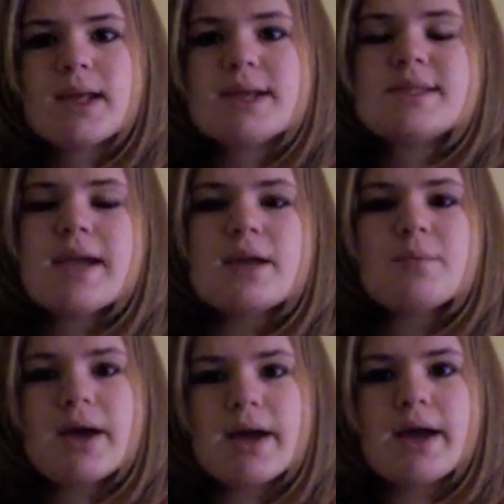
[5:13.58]
It's
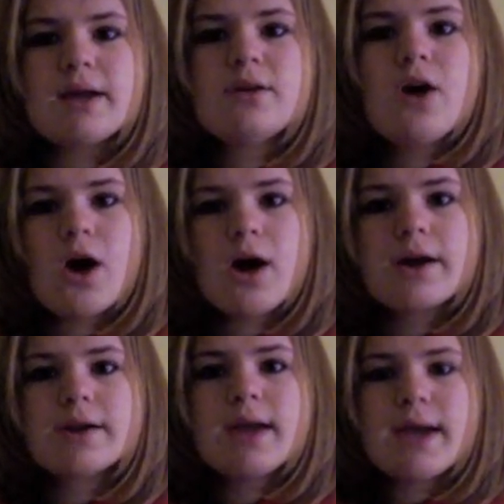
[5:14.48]
taken my head,
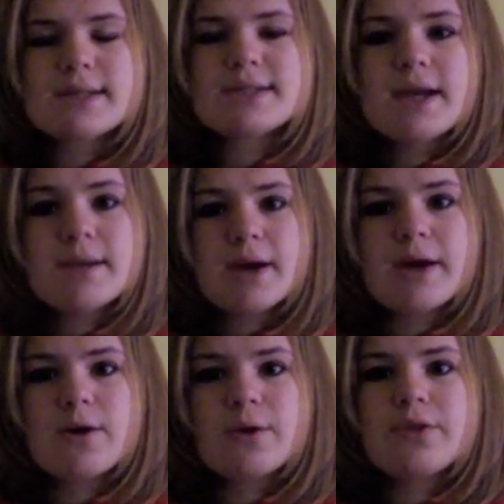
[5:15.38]
heart, hands, and my
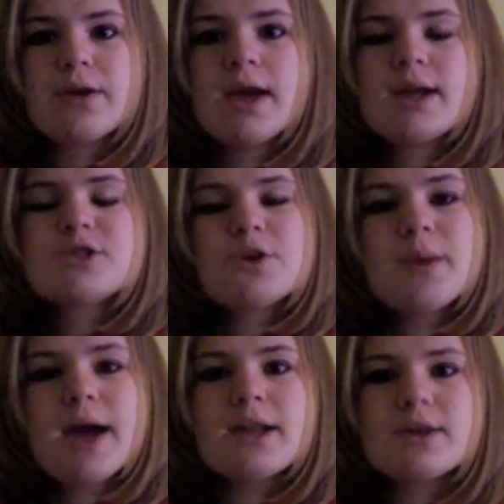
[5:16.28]
health and shown
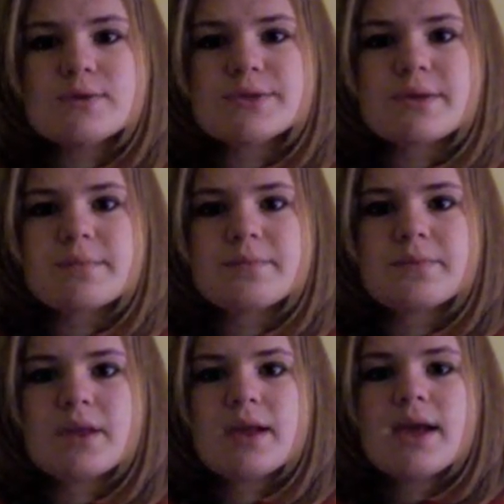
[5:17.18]
me how to use them.
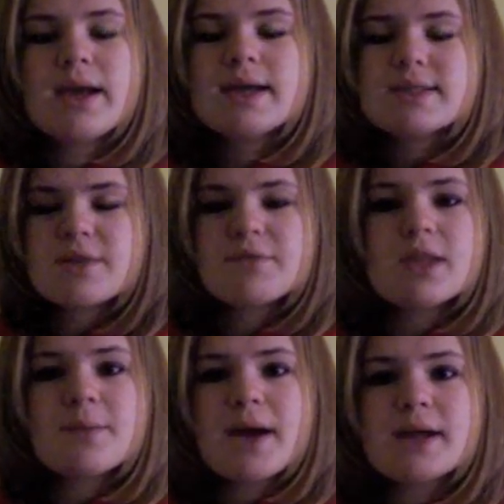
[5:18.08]
It's
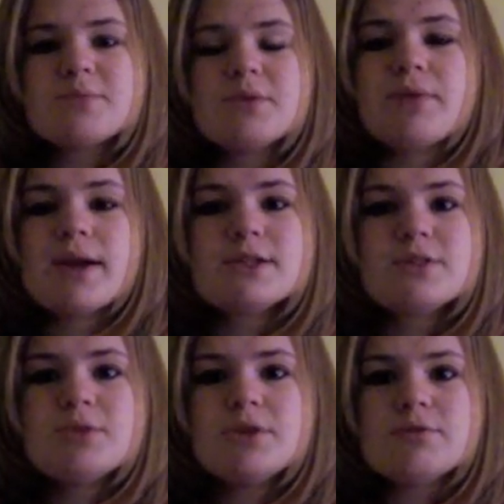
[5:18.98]
given them back to me ready
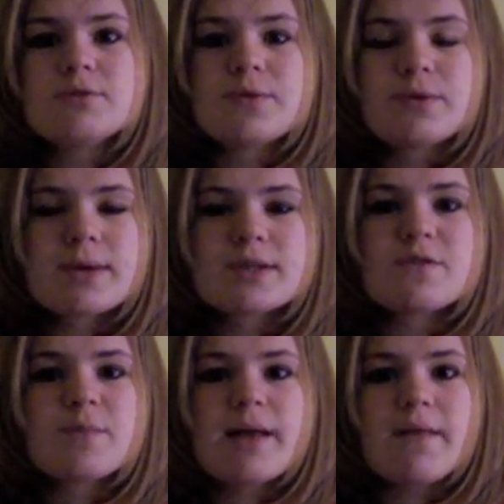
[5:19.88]
to be used for the
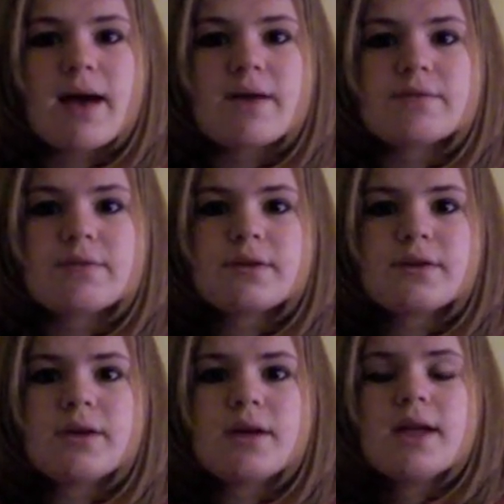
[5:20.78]
rest of my life.
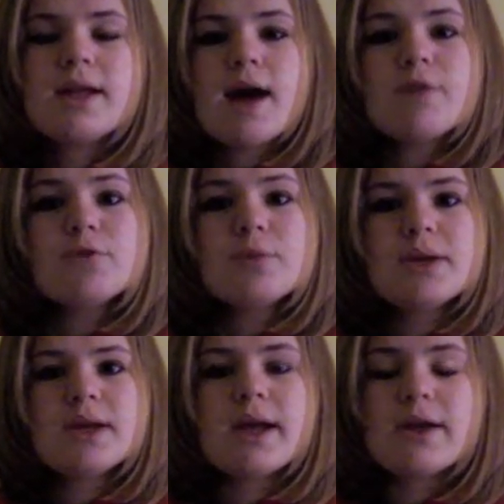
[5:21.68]
Now for
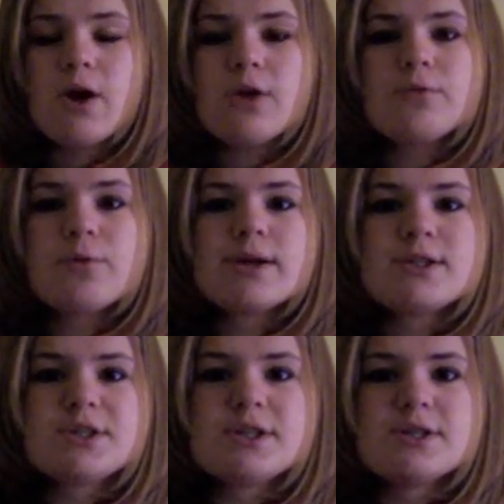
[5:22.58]
me and all the
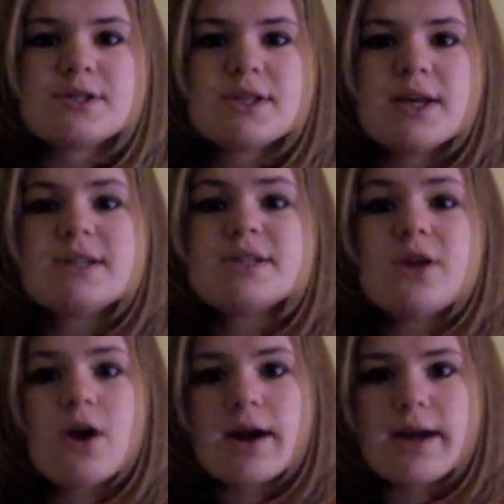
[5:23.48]
4-H seniors, it is
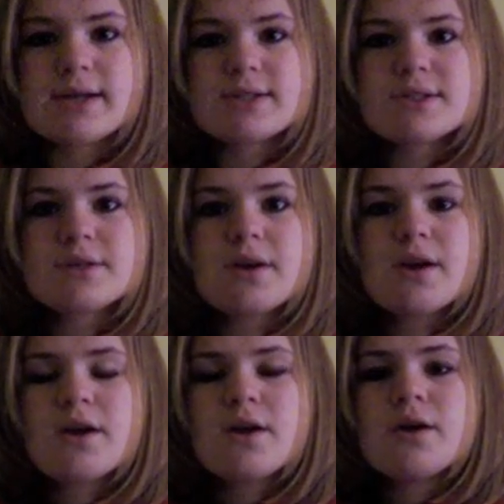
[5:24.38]
in our hands.
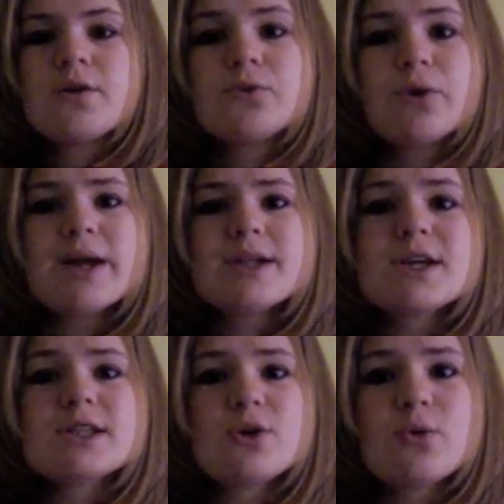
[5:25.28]

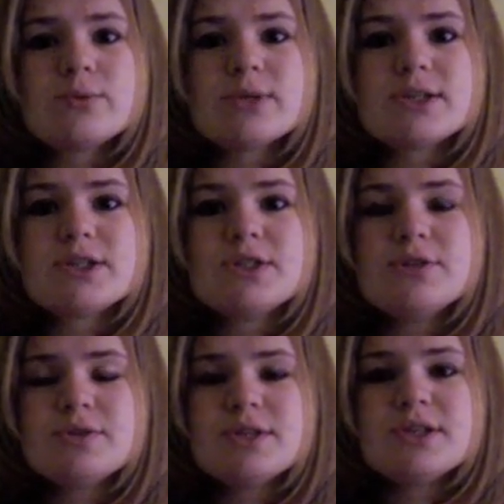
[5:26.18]
4-H has equipped us to
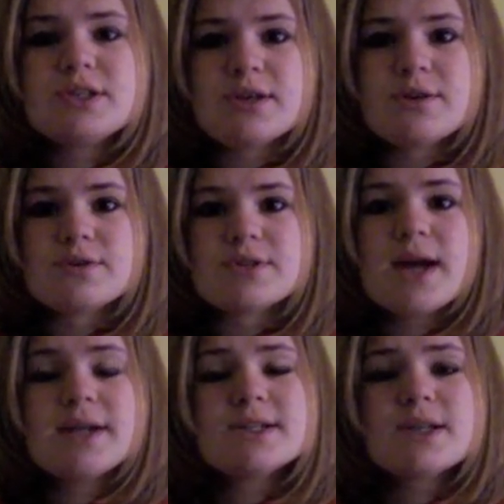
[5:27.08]
use these skills,
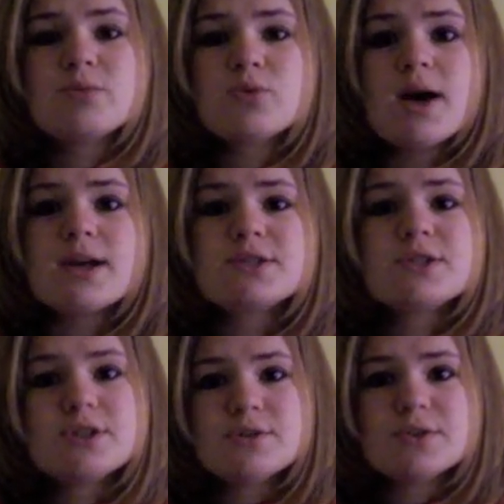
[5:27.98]
and it is up to
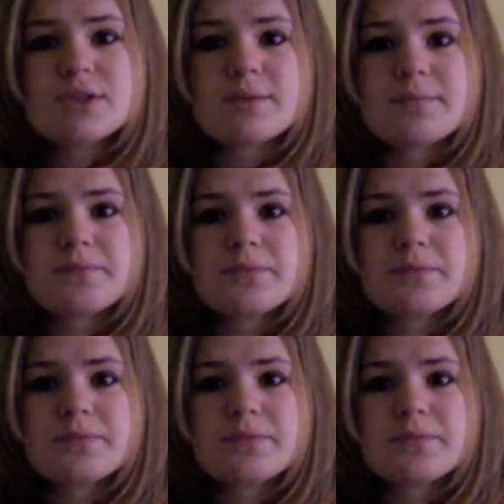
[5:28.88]
us to use them.